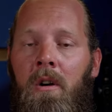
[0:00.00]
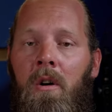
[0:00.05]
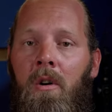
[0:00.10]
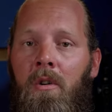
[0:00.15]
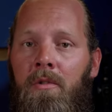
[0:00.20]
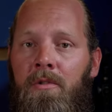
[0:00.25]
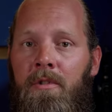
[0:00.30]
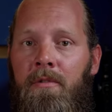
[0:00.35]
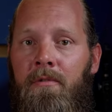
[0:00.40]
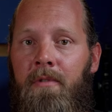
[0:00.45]

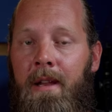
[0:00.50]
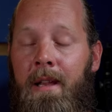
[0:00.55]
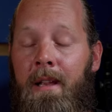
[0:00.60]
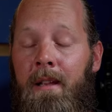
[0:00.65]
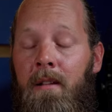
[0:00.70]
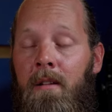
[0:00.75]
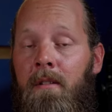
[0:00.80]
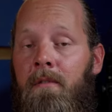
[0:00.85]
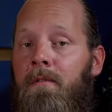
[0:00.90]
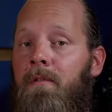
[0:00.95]
on your
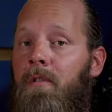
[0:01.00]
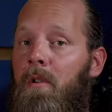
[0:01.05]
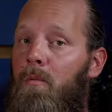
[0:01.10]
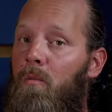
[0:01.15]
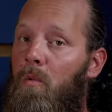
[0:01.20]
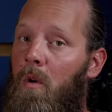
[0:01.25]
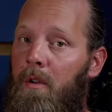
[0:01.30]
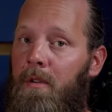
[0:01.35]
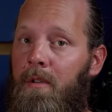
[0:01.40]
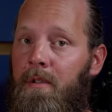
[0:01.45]
rig from
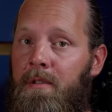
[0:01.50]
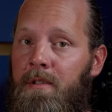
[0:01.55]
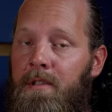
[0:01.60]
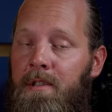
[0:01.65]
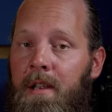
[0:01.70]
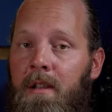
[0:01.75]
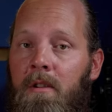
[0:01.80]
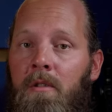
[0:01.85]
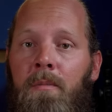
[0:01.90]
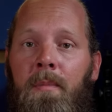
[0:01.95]
one
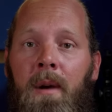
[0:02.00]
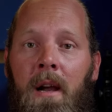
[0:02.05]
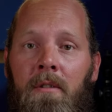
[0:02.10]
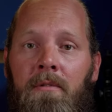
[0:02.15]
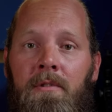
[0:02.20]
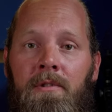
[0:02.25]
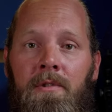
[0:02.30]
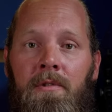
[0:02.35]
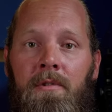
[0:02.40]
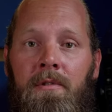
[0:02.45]
single
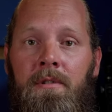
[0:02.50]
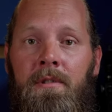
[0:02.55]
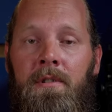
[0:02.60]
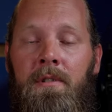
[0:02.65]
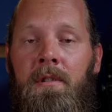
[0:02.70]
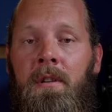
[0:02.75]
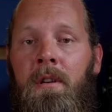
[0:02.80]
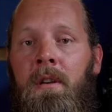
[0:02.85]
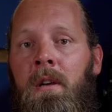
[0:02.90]
power source,